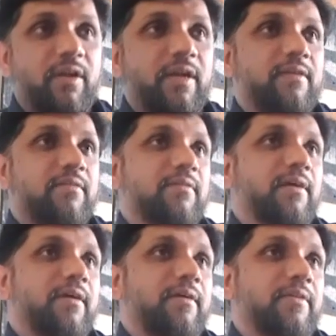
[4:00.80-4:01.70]
it,
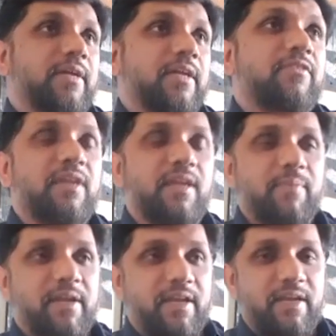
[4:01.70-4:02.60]
there are three
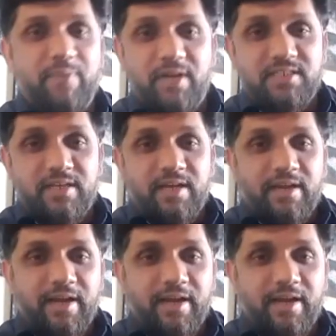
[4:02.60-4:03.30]
main elements,